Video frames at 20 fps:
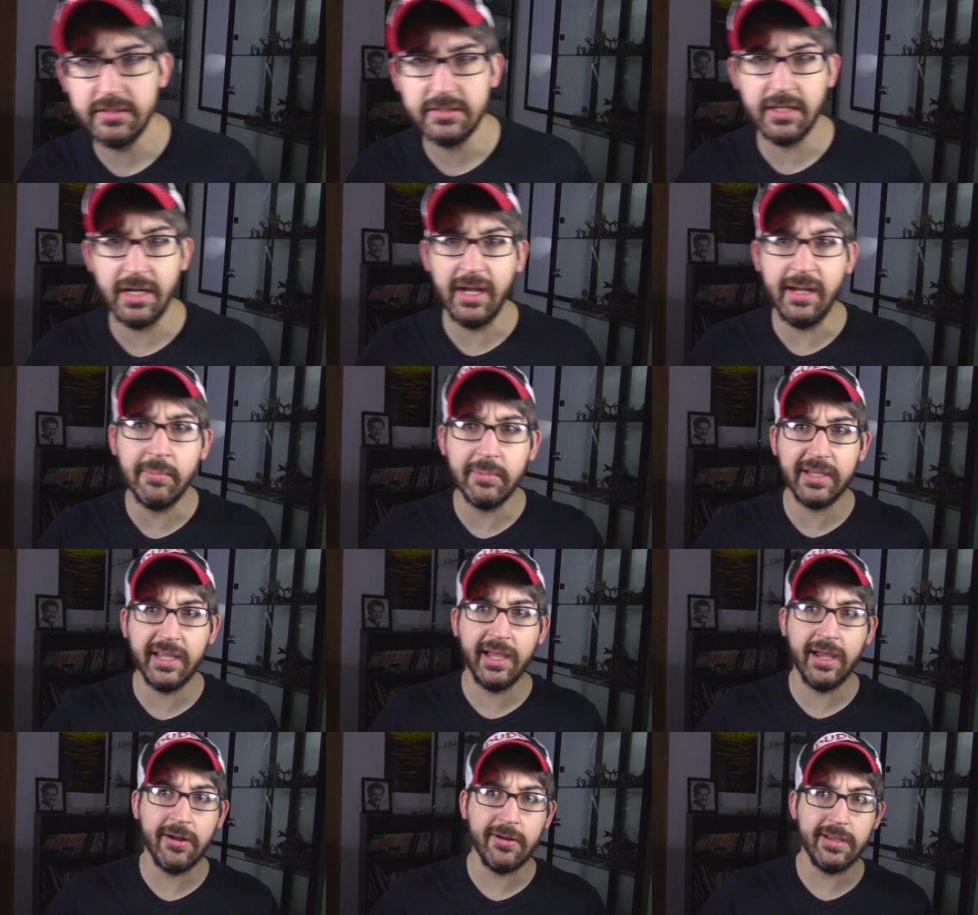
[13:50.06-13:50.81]
I am
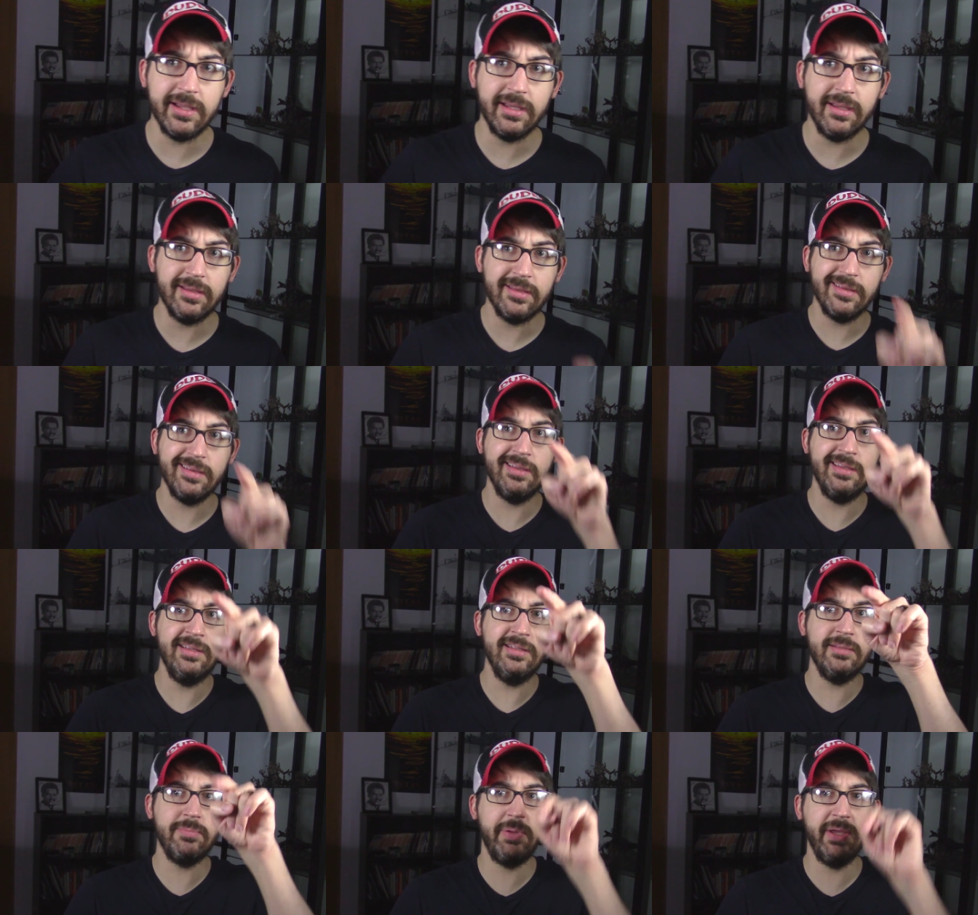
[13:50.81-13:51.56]
counting
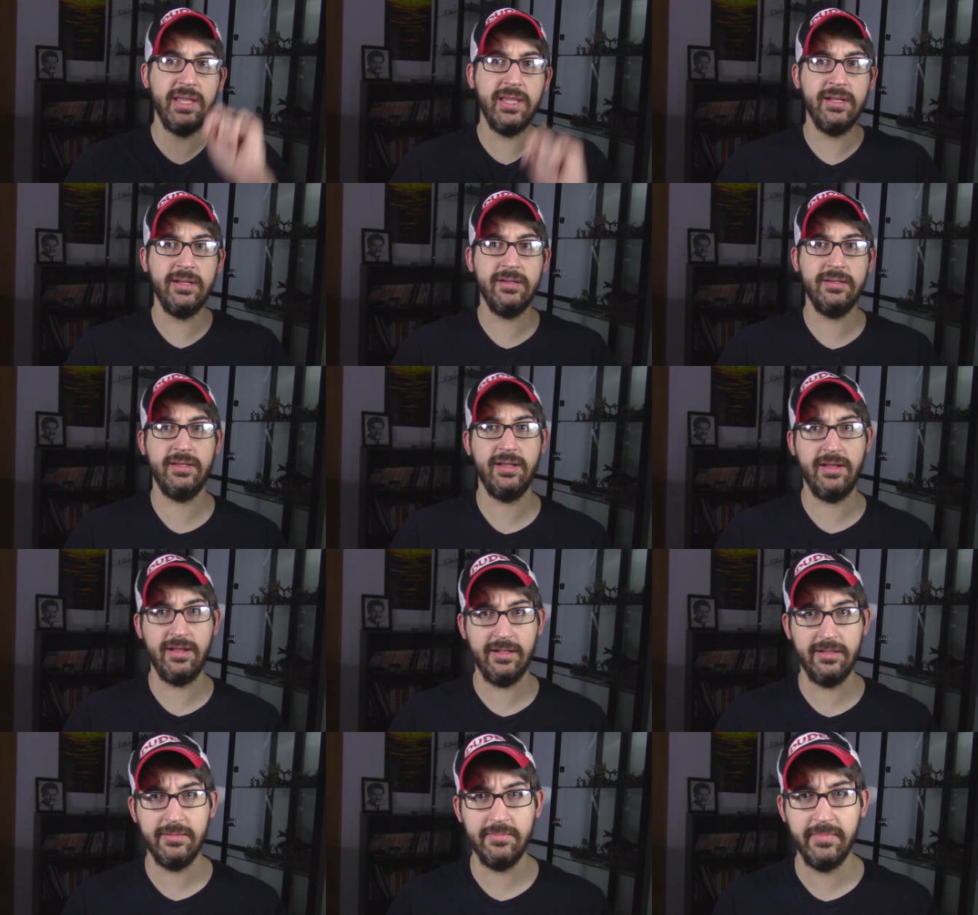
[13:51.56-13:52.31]
in the painted
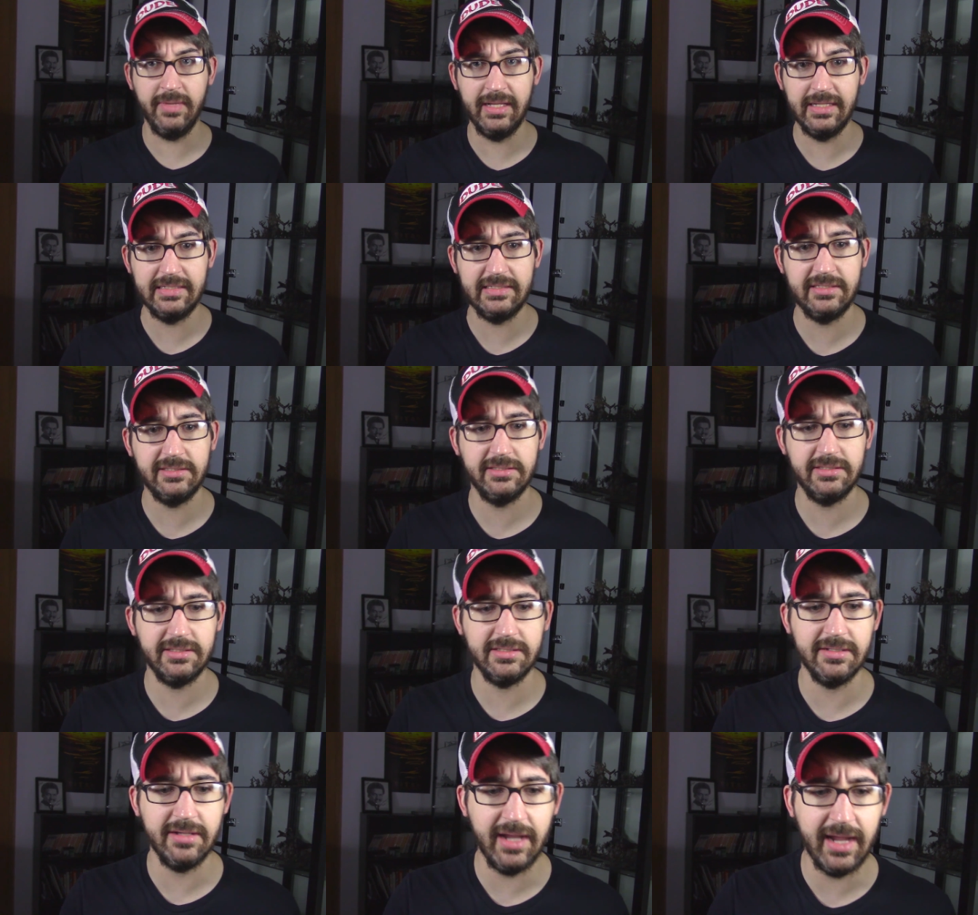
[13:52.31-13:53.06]
column.
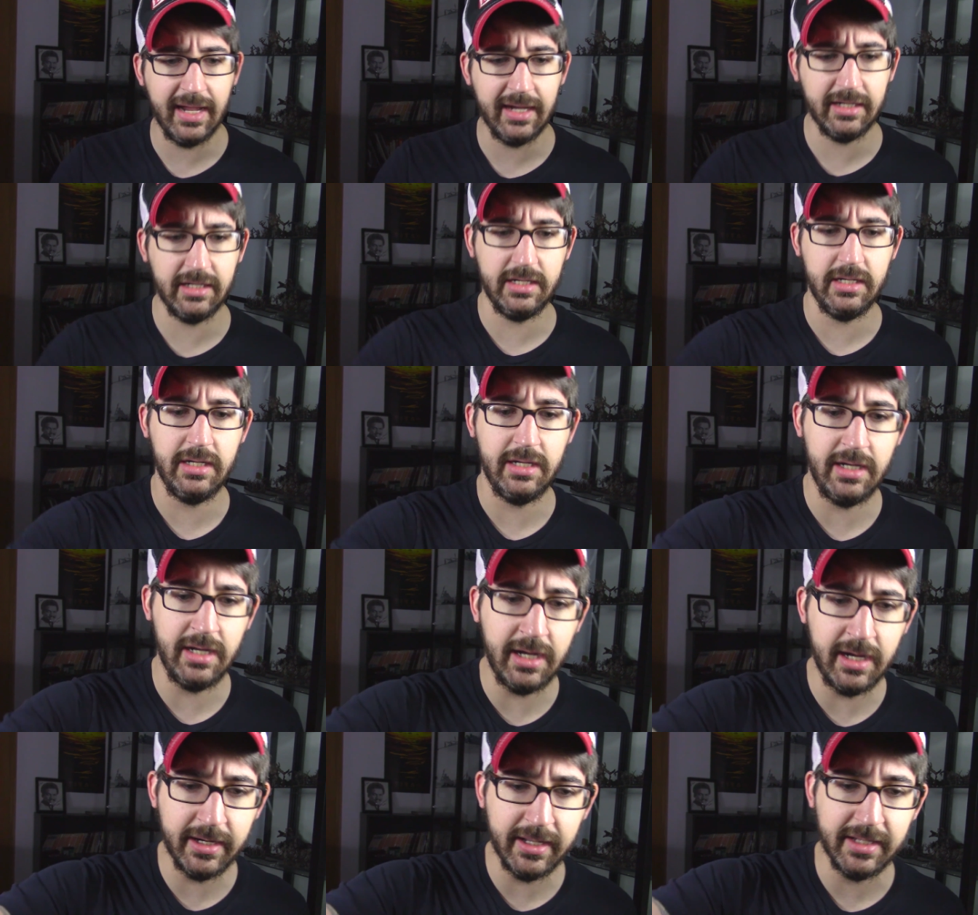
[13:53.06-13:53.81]
Snack
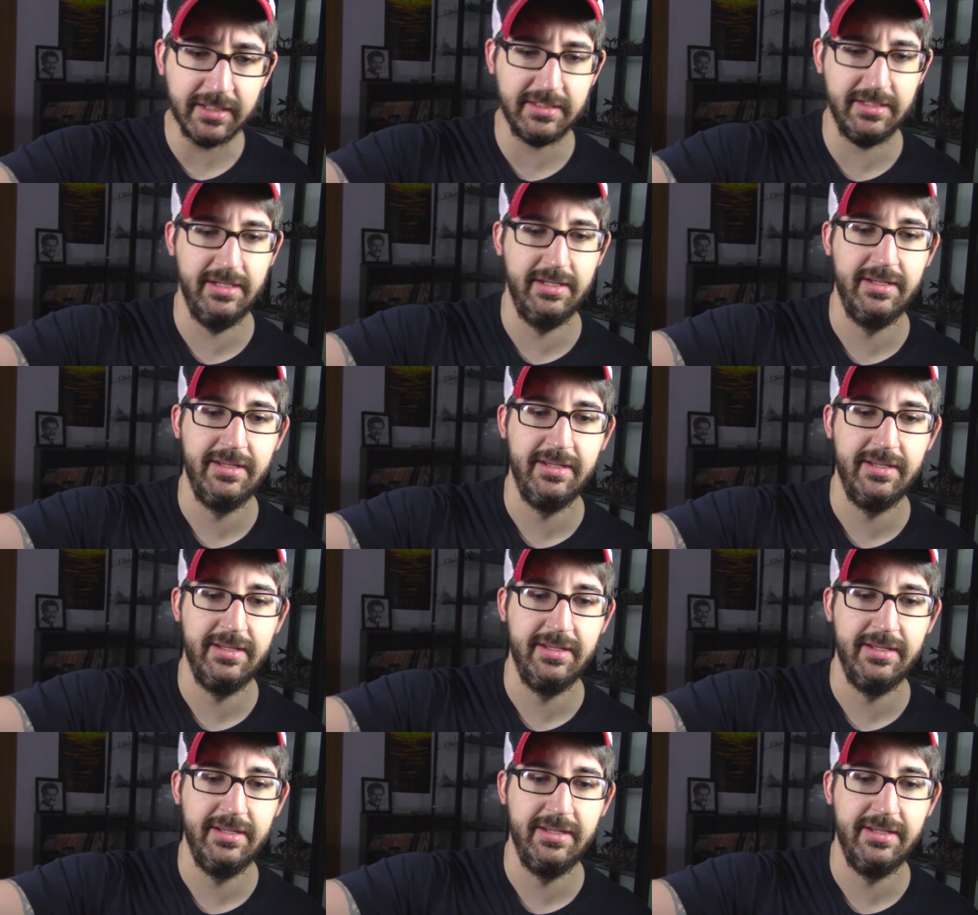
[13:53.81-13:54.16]
on it.